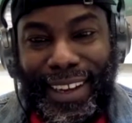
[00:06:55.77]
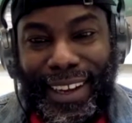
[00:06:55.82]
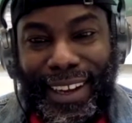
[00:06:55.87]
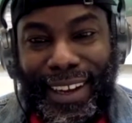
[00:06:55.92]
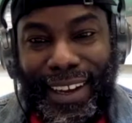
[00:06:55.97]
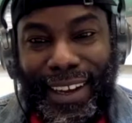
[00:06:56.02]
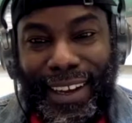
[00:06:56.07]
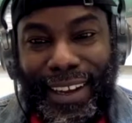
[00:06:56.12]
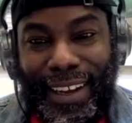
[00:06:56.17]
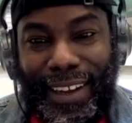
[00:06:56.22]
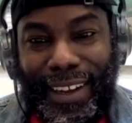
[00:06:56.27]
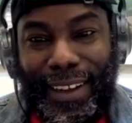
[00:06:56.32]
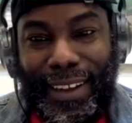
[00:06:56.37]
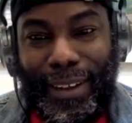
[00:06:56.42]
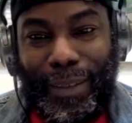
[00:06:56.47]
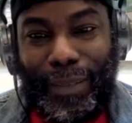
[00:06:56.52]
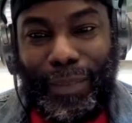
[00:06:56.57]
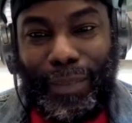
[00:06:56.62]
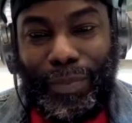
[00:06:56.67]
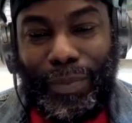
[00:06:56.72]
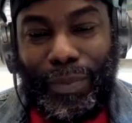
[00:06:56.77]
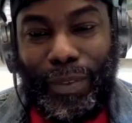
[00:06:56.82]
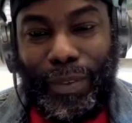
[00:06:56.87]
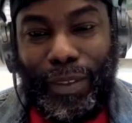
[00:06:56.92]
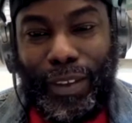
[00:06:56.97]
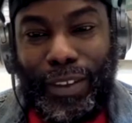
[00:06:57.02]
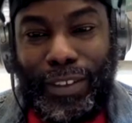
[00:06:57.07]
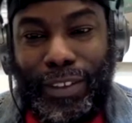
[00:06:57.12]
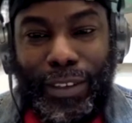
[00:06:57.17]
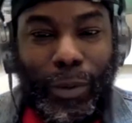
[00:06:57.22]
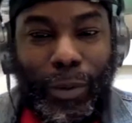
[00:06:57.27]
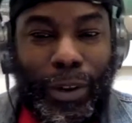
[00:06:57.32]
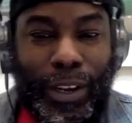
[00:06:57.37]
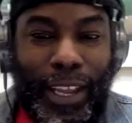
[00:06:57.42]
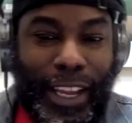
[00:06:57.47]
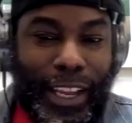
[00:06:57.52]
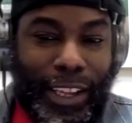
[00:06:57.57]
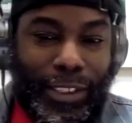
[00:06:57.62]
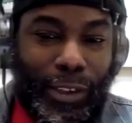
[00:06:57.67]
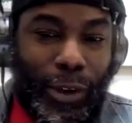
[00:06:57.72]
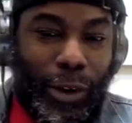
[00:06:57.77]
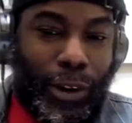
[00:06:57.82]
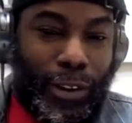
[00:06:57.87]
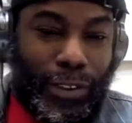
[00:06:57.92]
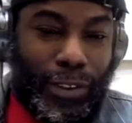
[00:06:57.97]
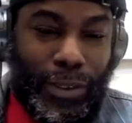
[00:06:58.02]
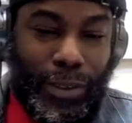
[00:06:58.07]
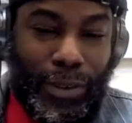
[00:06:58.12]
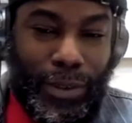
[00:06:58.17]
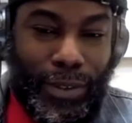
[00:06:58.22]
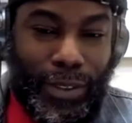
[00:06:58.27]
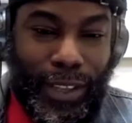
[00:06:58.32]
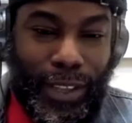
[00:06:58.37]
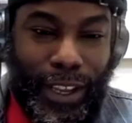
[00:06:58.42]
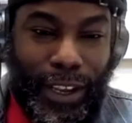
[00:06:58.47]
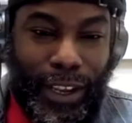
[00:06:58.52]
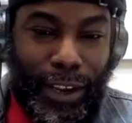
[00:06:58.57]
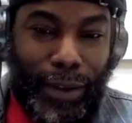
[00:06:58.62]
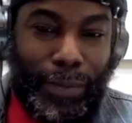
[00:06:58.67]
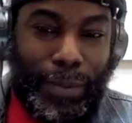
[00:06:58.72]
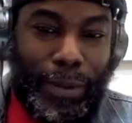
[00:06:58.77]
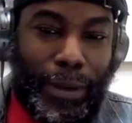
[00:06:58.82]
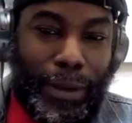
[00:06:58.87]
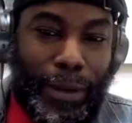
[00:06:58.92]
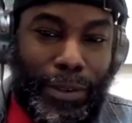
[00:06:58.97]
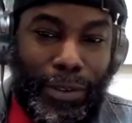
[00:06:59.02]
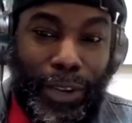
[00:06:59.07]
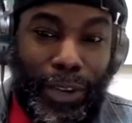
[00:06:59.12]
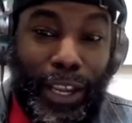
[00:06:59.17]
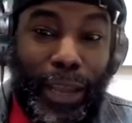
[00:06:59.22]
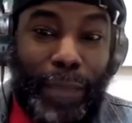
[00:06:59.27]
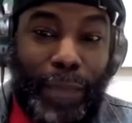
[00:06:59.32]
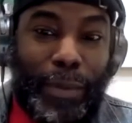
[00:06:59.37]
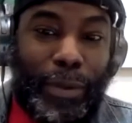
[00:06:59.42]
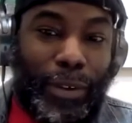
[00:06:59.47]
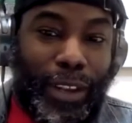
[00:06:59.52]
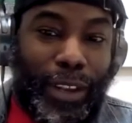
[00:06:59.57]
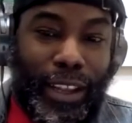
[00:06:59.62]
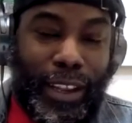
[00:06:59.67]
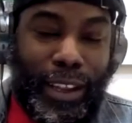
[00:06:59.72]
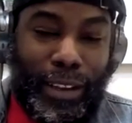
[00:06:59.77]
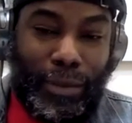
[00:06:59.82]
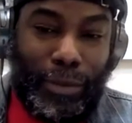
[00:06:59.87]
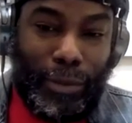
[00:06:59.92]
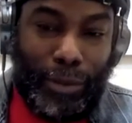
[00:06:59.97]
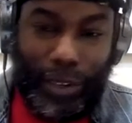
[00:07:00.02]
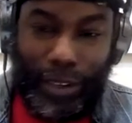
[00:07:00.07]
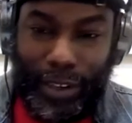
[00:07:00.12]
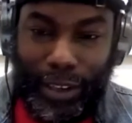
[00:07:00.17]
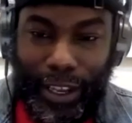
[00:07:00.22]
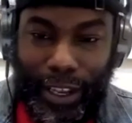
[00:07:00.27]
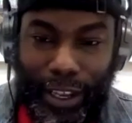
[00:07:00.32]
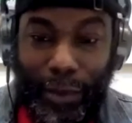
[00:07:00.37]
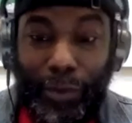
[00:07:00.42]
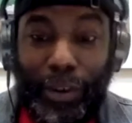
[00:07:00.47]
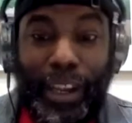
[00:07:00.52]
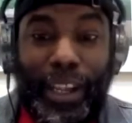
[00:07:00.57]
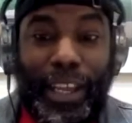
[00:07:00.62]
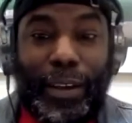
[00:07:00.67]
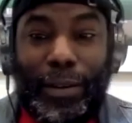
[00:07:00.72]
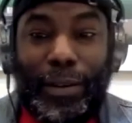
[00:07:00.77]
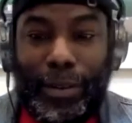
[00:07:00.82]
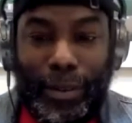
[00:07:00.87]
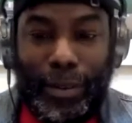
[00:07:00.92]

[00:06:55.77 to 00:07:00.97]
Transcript: uh, someone they can talk to, they can open up to, they can be related, they can relate.